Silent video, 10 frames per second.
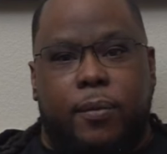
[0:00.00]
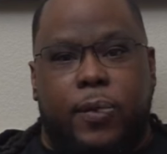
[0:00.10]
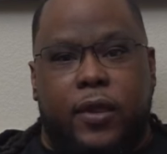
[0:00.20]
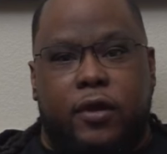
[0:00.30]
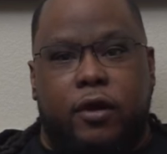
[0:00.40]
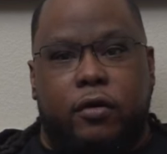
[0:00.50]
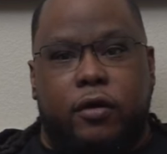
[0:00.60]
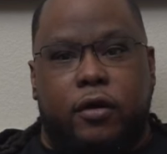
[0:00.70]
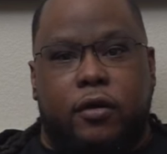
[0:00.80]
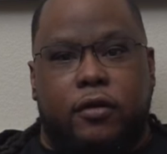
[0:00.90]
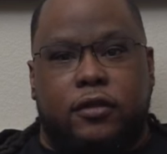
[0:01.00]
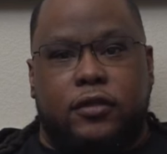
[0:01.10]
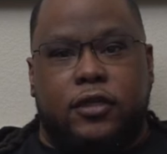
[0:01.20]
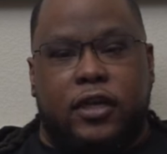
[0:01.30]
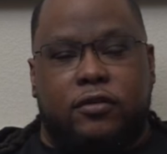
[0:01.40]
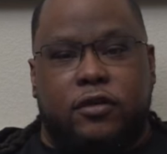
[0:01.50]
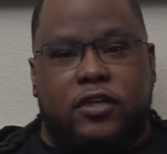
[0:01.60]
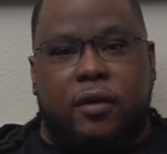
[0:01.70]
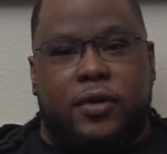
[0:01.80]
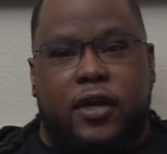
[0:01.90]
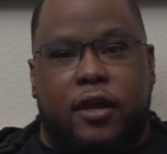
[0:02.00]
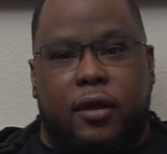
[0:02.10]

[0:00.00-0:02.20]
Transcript: You know, yeah, they was on top of the game.